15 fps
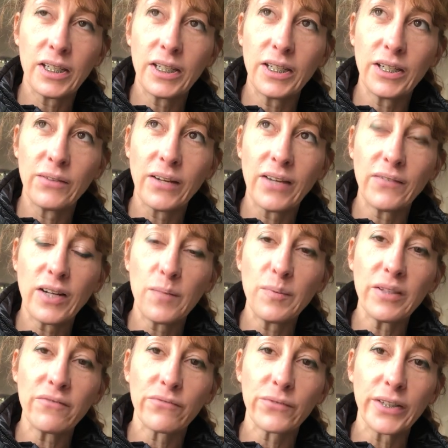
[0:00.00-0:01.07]
have a couple
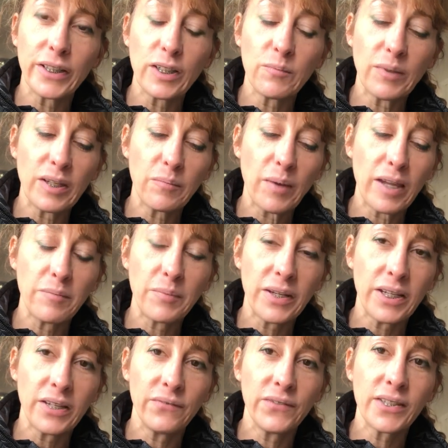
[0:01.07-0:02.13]
of really big pet
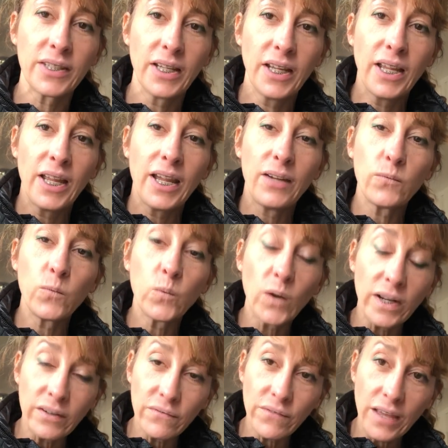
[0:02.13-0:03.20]
peeves, and one
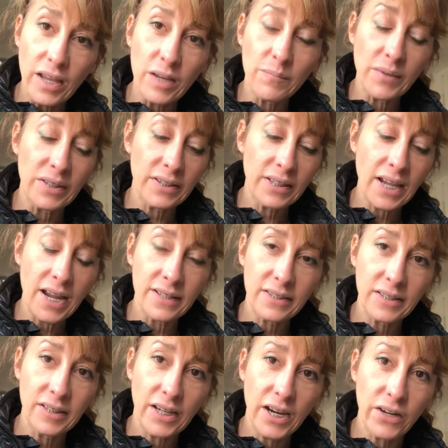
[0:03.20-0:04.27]
of them is cats
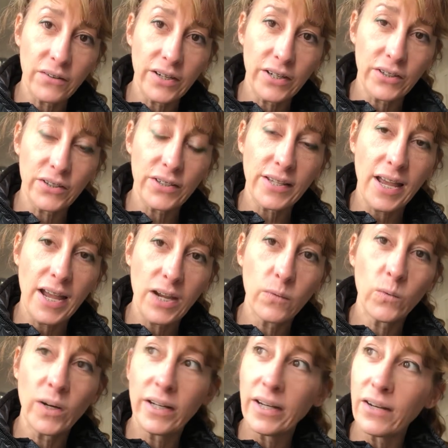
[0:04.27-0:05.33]
and carriers. I
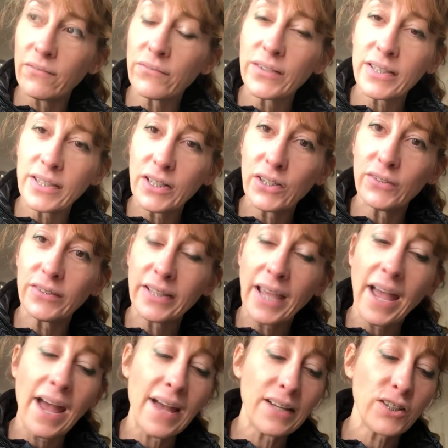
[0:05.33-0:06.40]
want every single
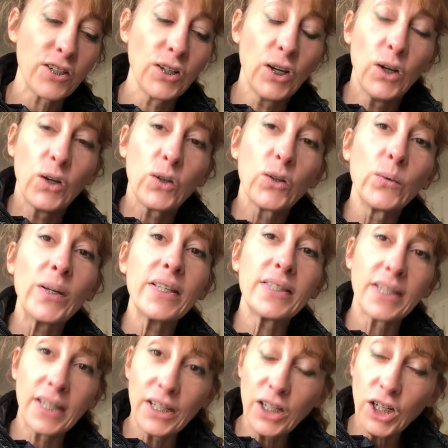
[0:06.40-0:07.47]
cat who is
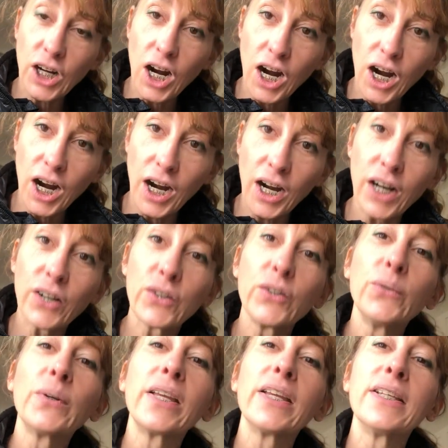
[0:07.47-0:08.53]
in a car,
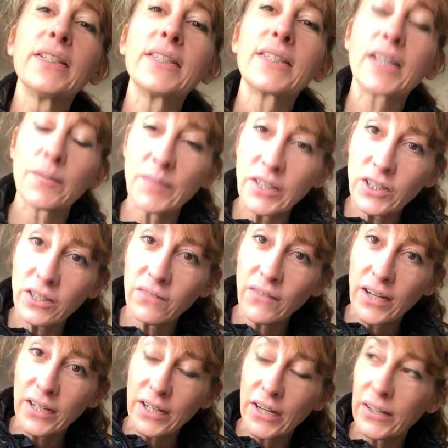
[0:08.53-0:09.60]
who is coming to the
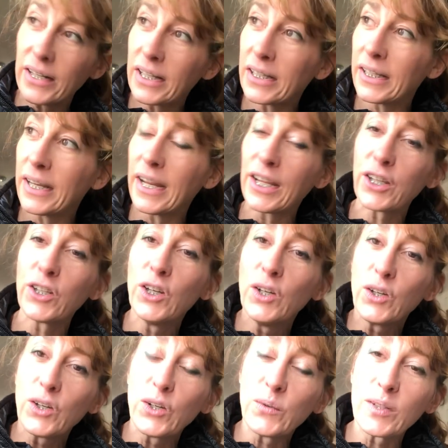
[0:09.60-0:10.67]
veterinary clinic,
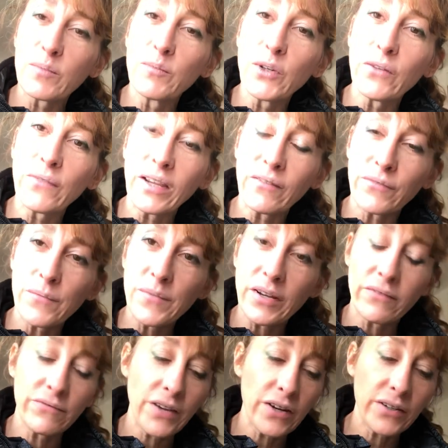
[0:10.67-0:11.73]
who is moving from their
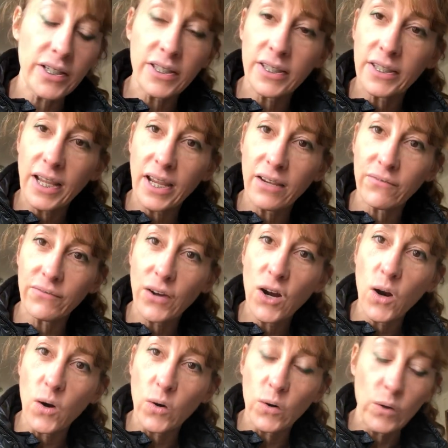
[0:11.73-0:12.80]
very safe
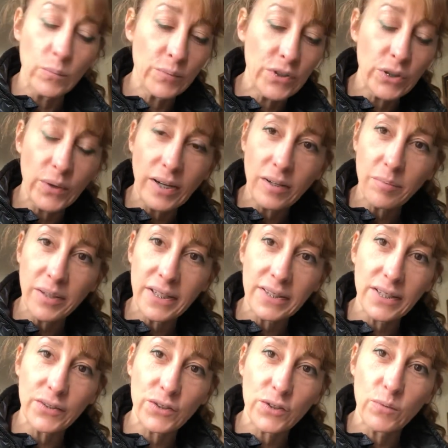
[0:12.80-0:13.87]
home to any place
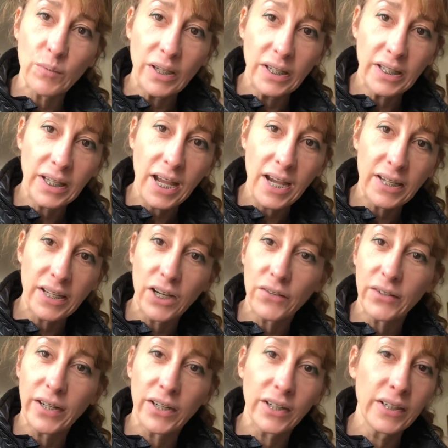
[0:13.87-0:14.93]
else, to be in a cat
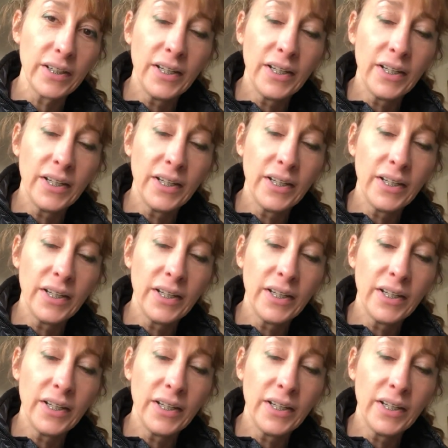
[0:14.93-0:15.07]
carrier.